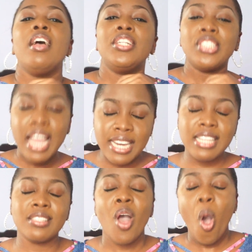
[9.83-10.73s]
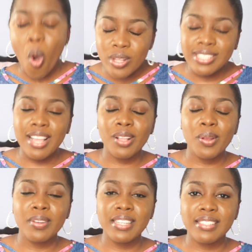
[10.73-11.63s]
Chinese wholesale
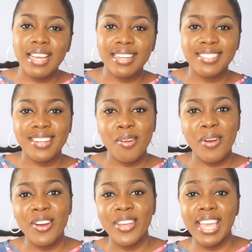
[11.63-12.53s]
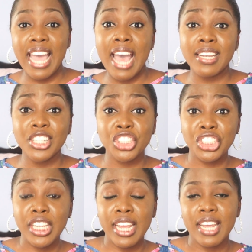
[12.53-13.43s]
clothing sites. And today we're looking at
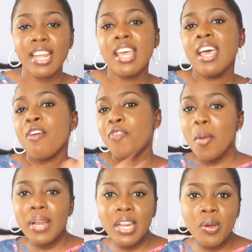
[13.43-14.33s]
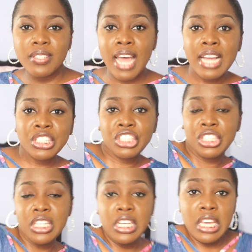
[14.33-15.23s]
SHEIN, formerly known as
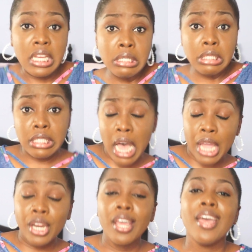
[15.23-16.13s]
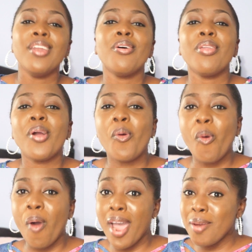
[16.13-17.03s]
SHEIN side. Now they're
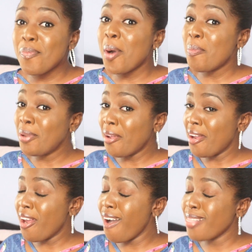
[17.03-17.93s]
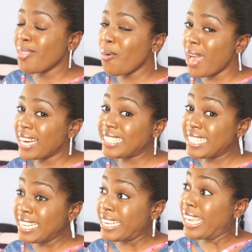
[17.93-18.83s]
quite popular here on the
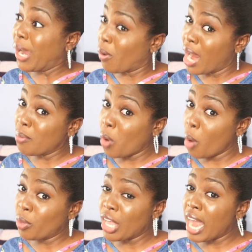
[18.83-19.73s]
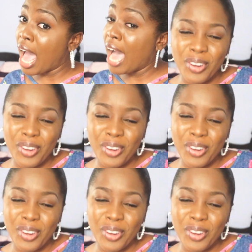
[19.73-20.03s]
YT, quite popular.